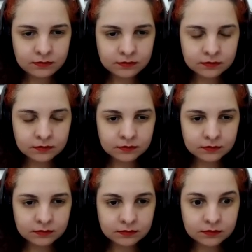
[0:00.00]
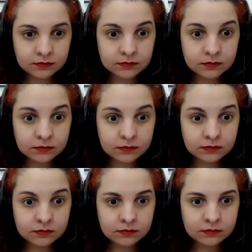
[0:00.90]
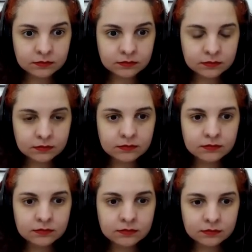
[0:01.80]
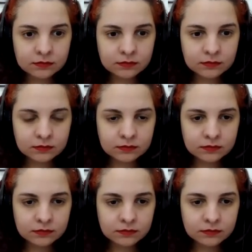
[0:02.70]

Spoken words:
The person shown says nothing.